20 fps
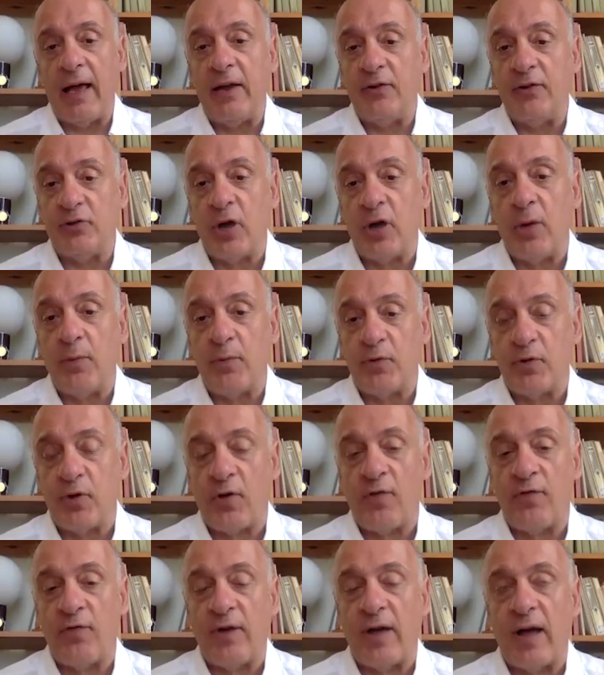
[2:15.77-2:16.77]
in terms
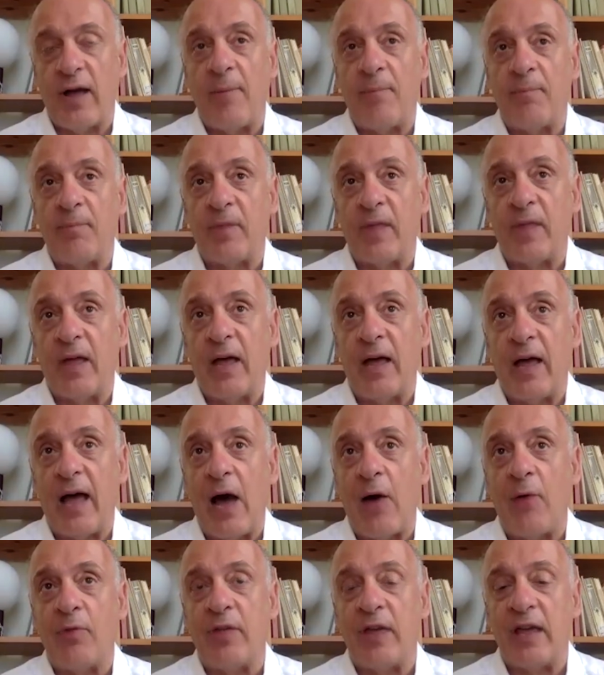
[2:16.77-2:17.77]
of
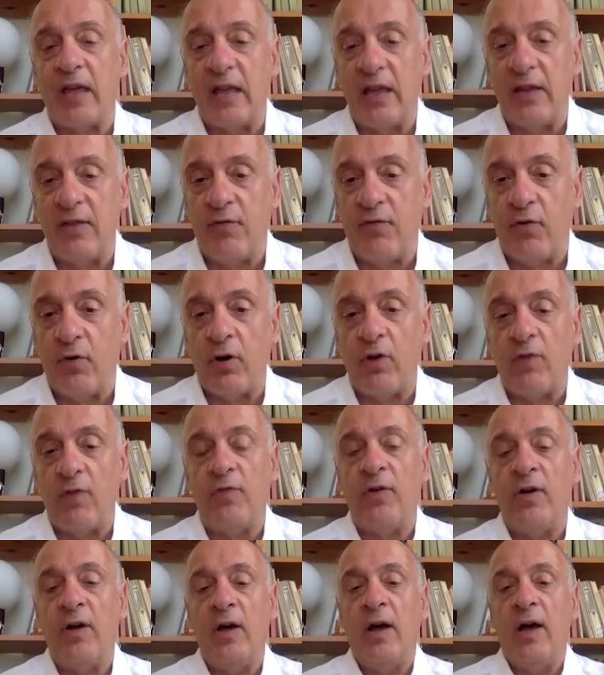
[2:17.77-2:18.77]
how they
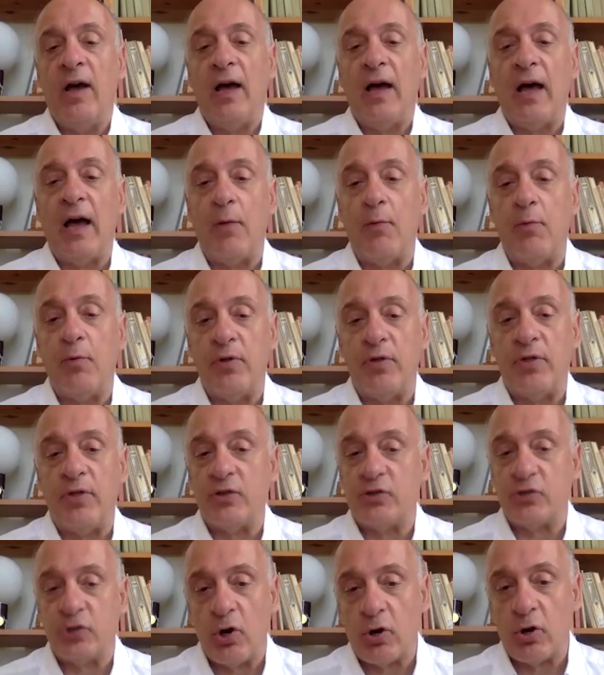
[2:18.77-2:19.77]
evolve with the
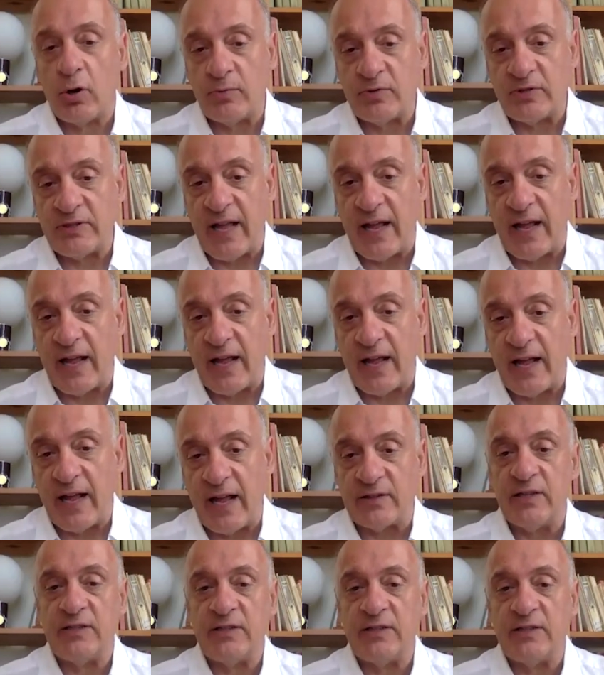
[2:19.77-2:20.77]

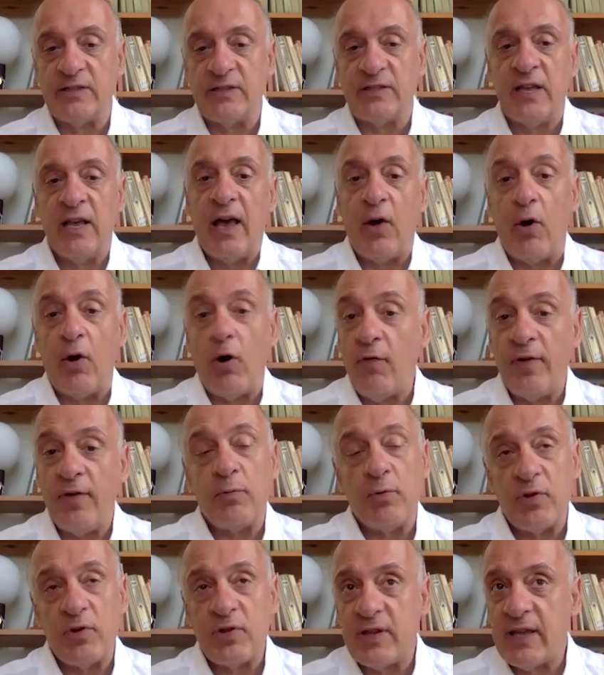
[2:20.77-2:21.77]
circumstances.
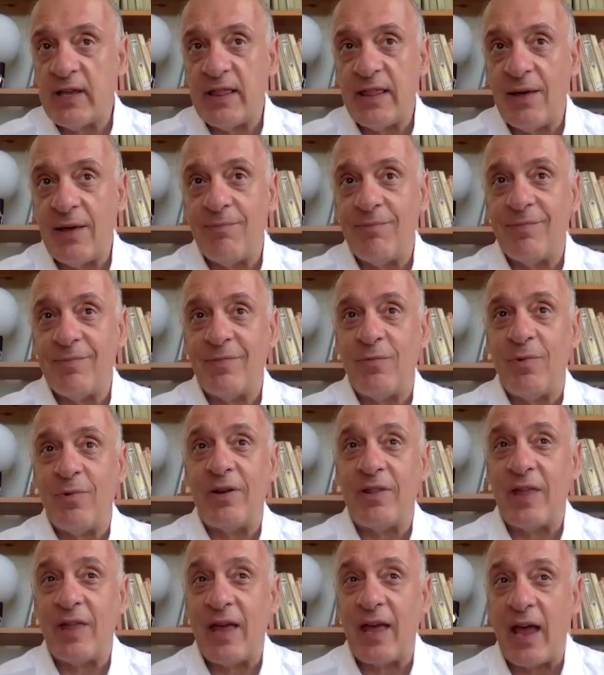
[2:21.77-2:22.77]
Often we see them
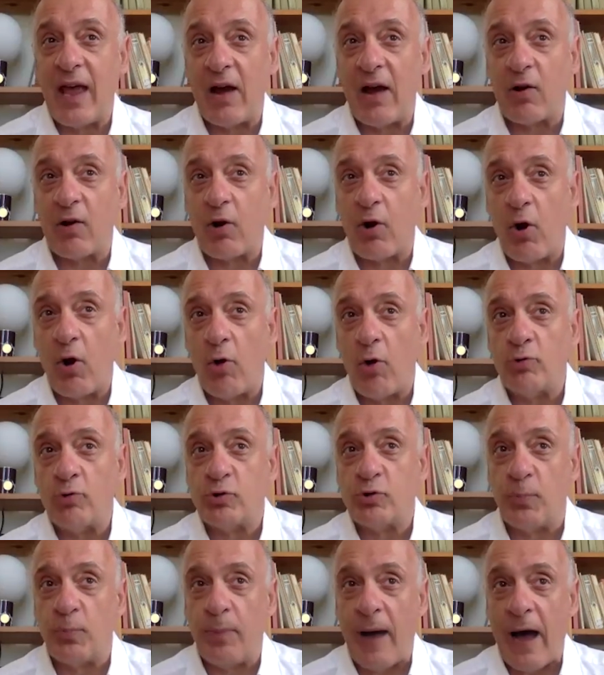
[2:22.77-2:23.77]
when they are
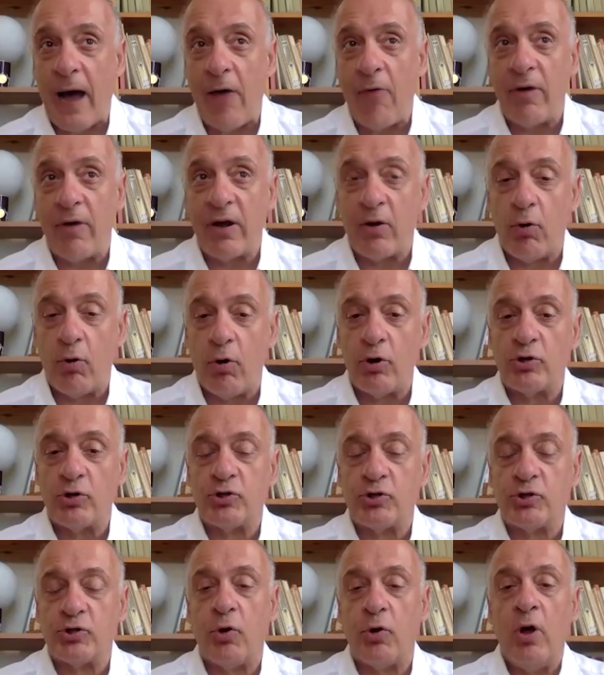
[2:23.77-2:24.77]
close to power
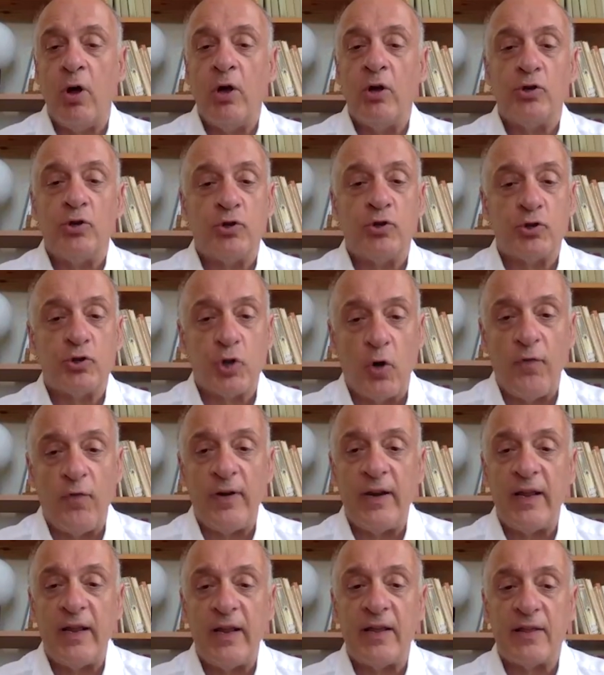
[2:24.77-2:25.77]
also
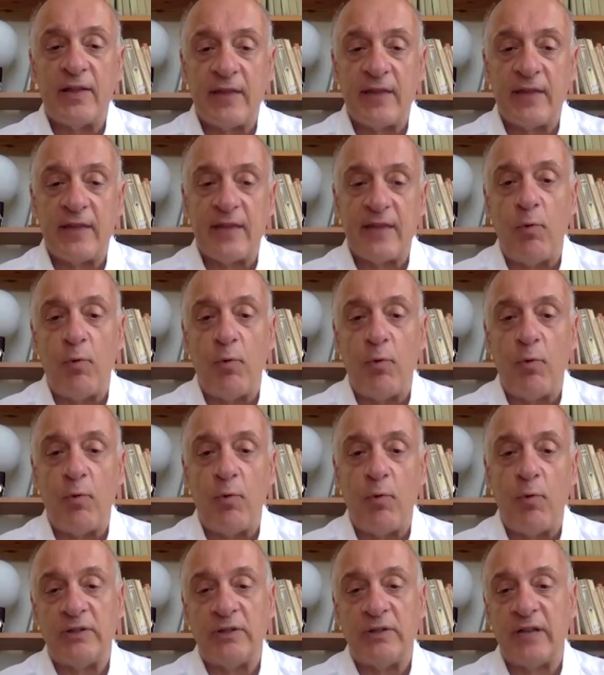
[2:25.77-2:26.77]
softening
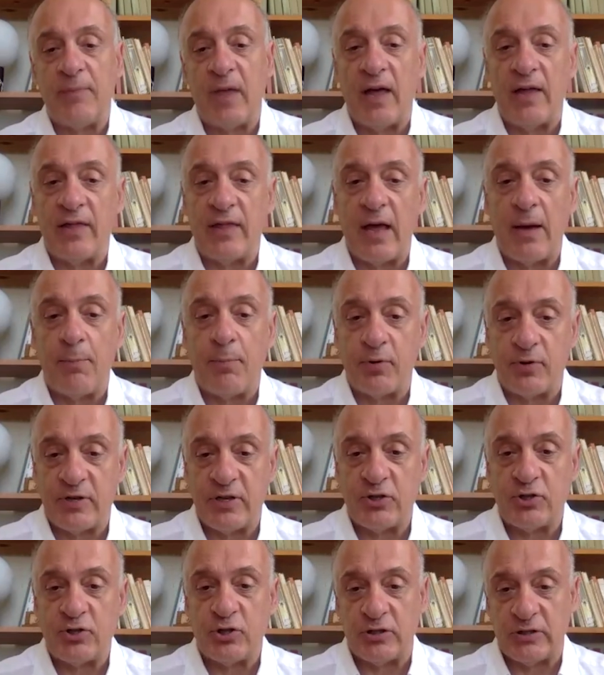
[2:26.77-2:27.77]
somewhat their
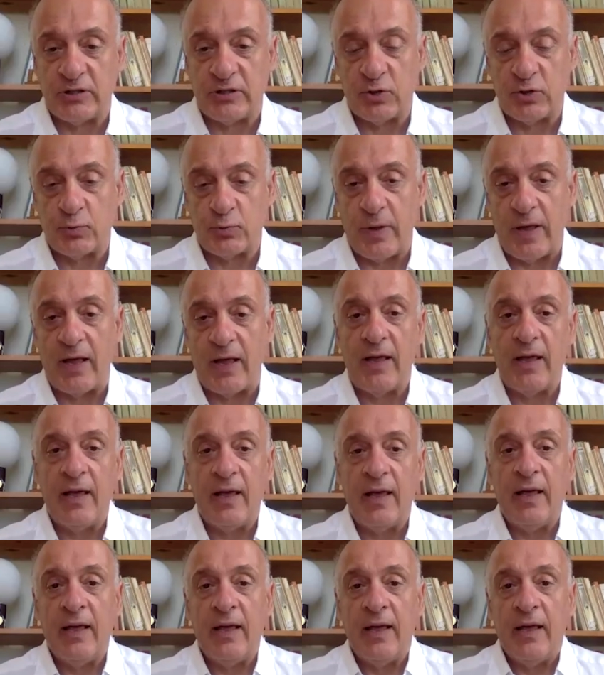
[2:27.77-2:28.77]
position as well.
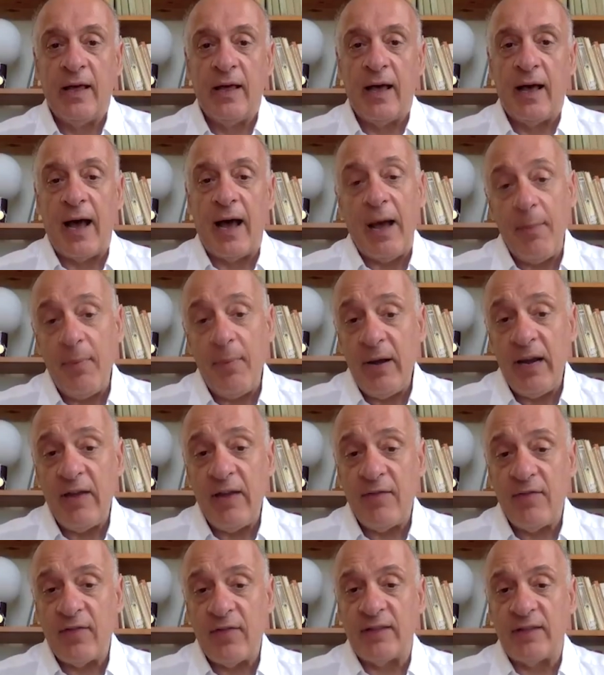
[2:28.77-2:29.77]
I
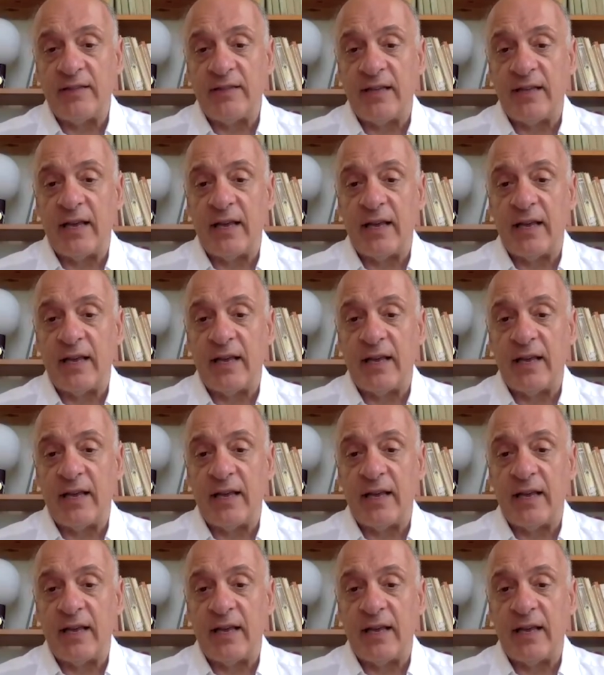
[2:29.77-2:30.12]
believe that,